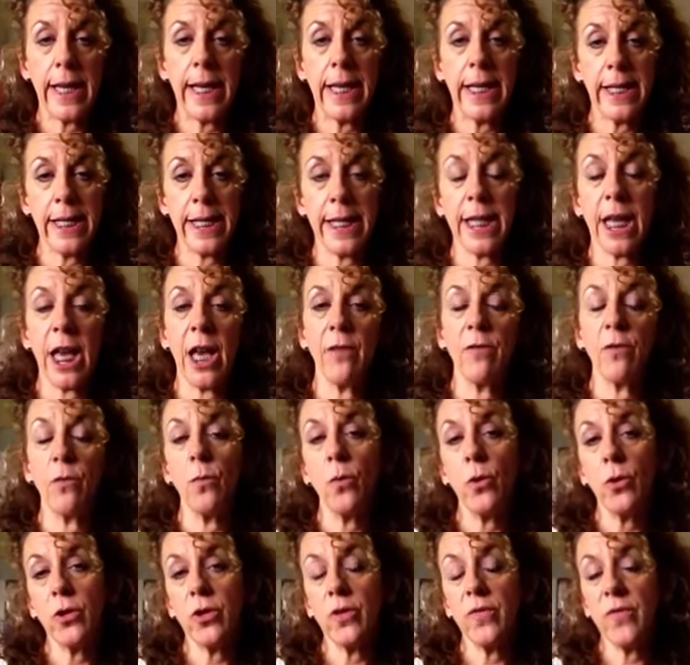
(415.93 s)
As I say, if you
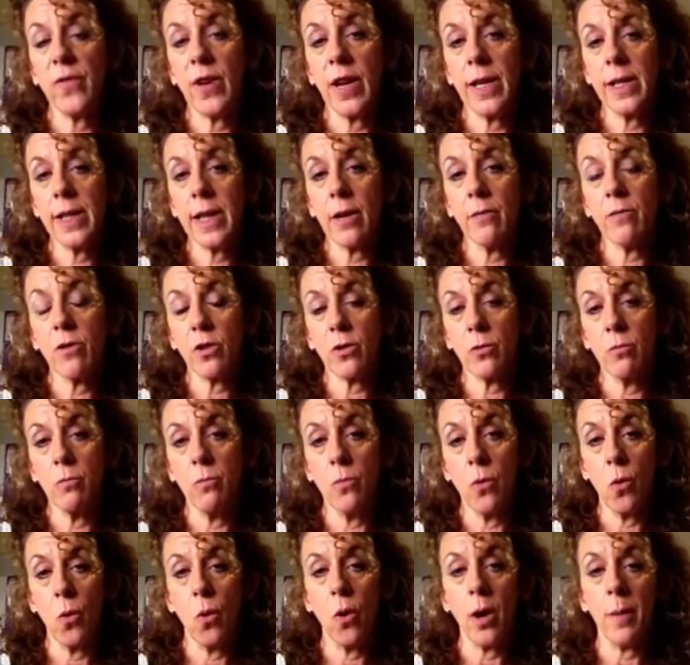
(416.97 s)
want to find out some
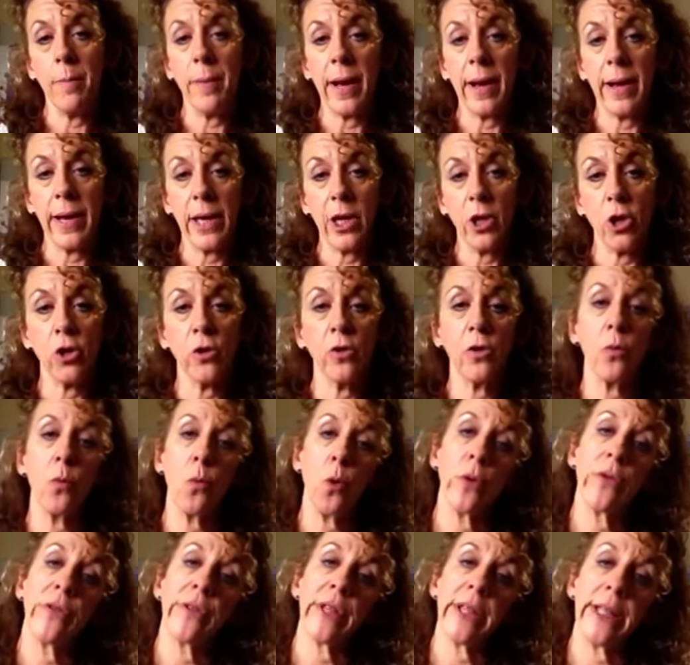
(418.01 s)
more about each of the
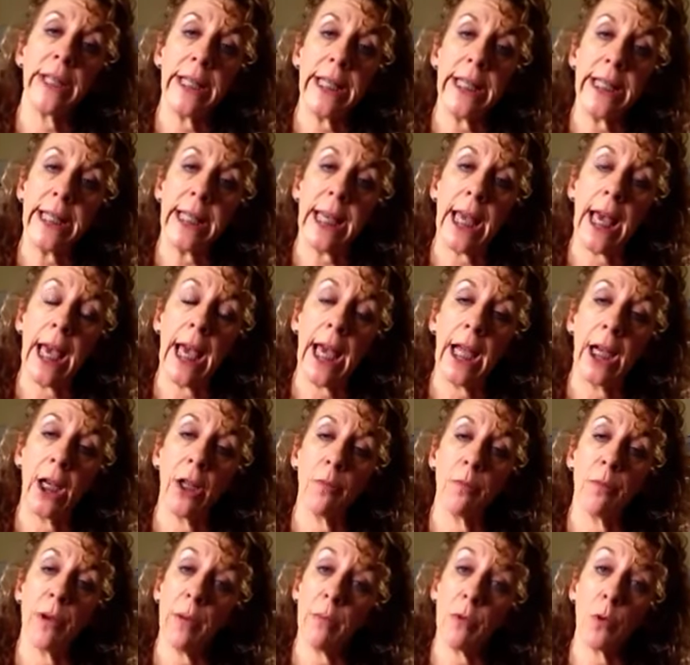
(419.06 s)
ones in detail
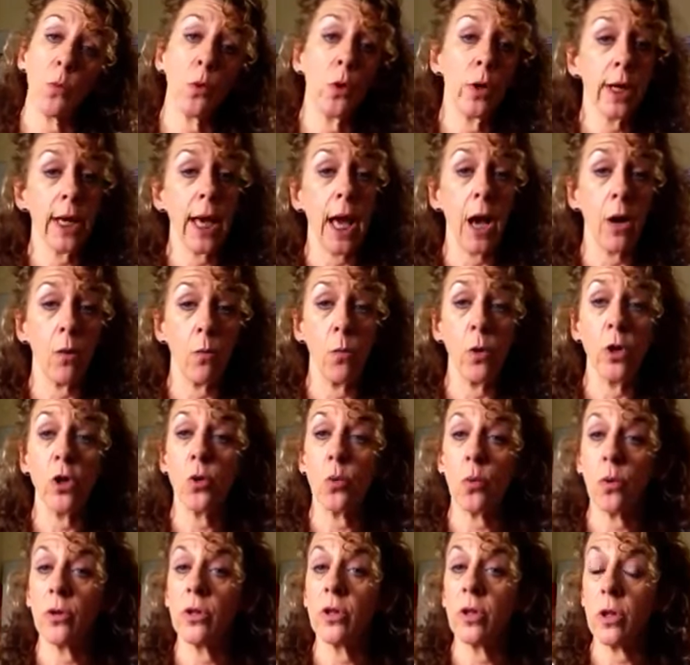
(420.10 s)
and perhaps work out
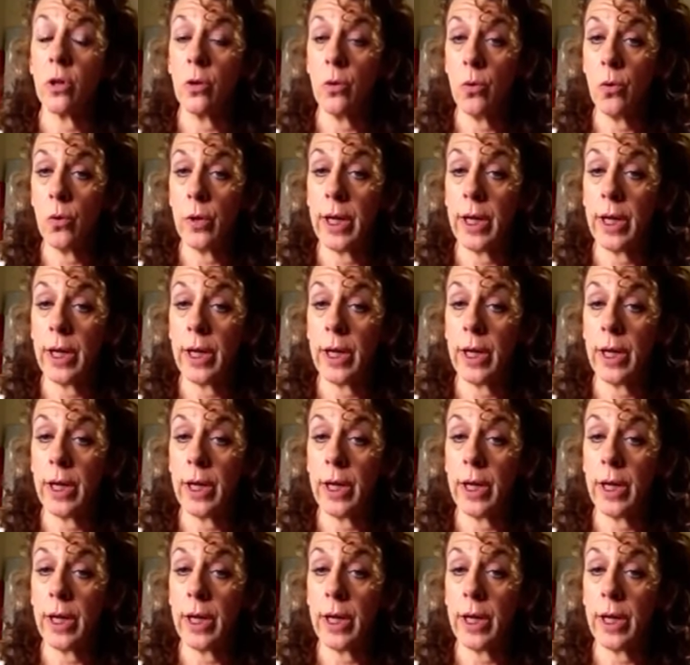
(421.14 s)
which ones are your